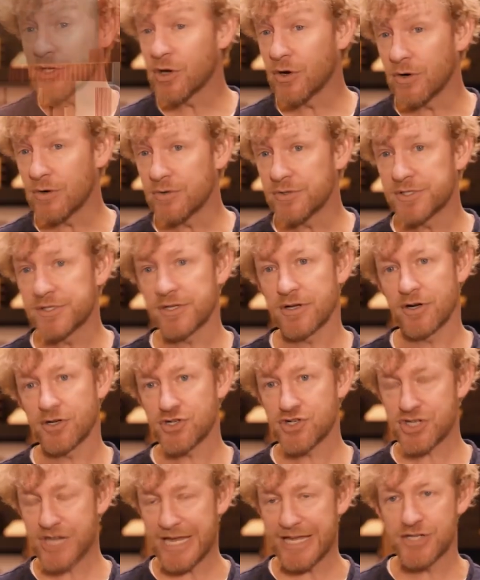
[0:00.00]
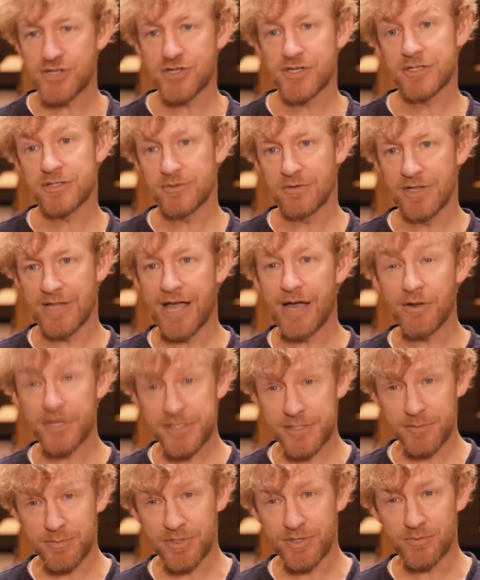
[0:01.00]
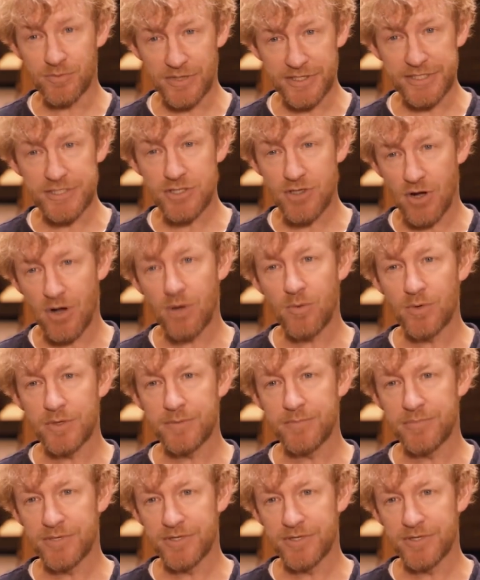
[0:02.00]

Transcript: codes are changing to allow us to build really tall wood